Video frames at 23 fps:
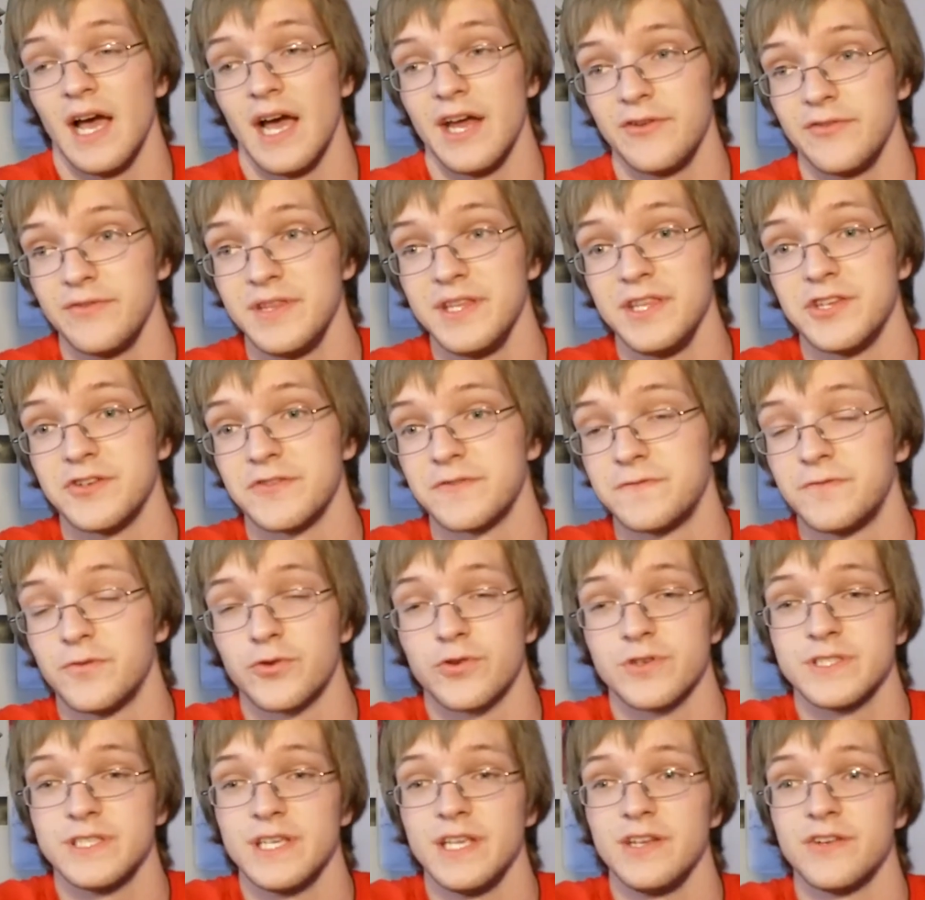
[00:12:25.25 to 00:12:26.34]
I don't think your
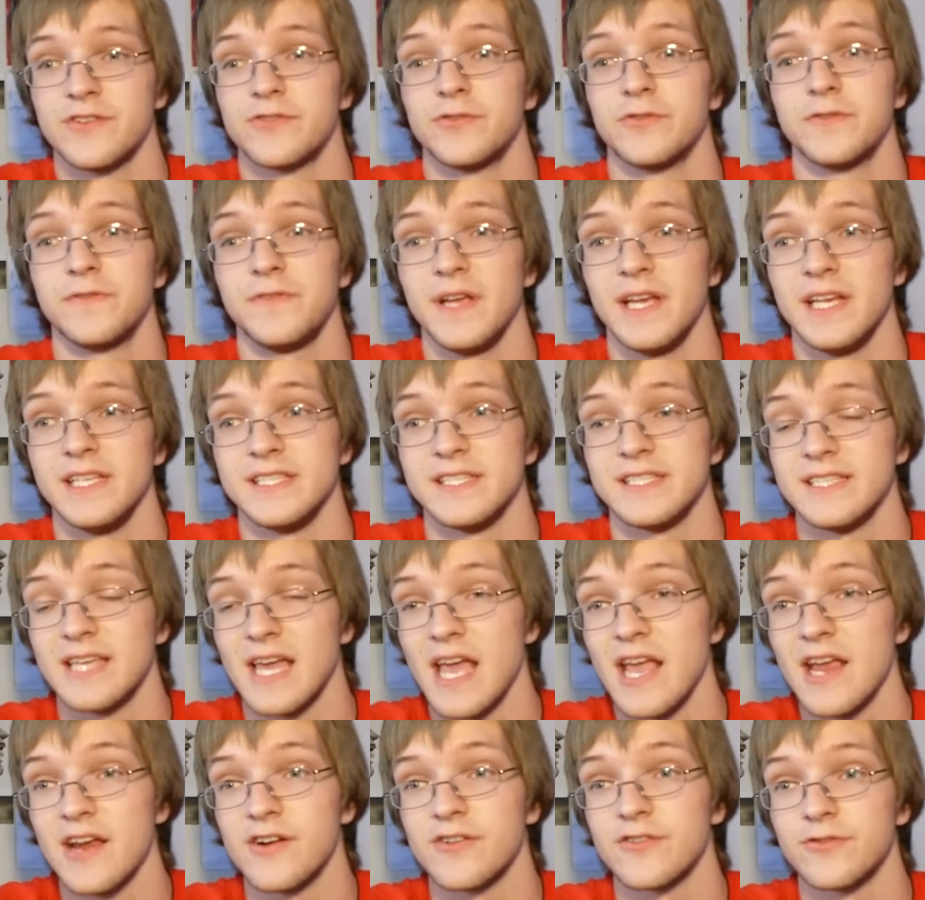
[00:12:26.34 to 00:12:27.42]
14-year-old fans
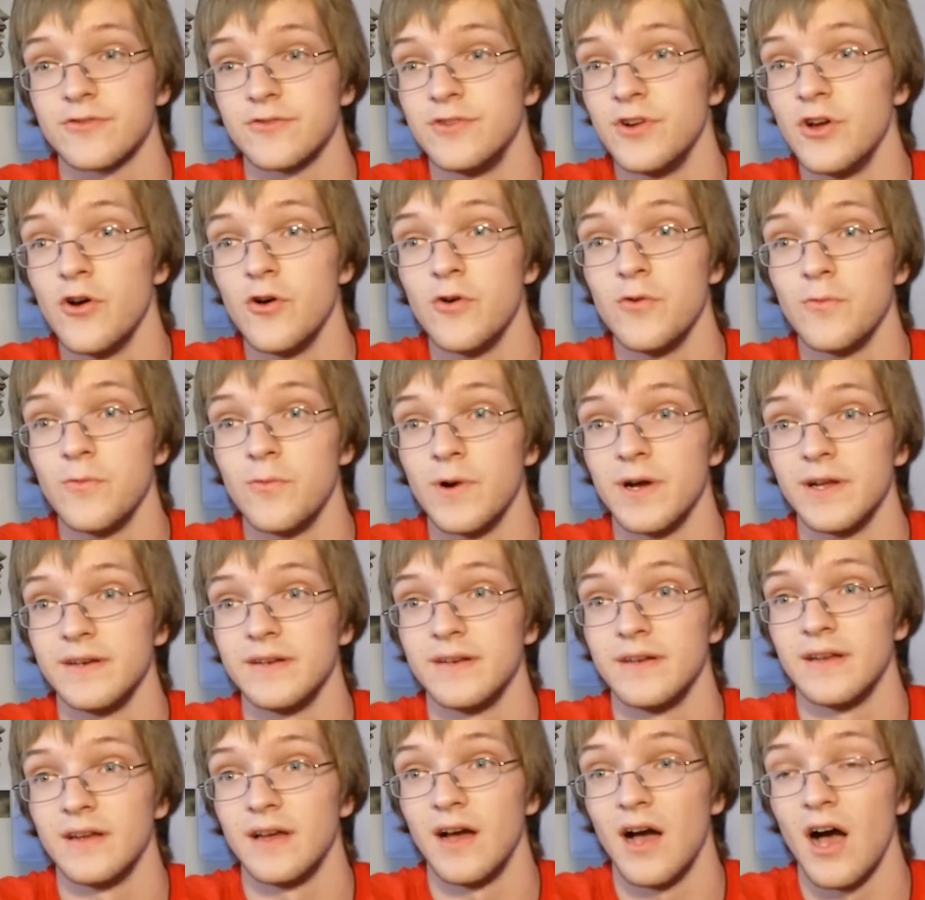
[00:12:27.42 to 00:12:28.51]
care or know what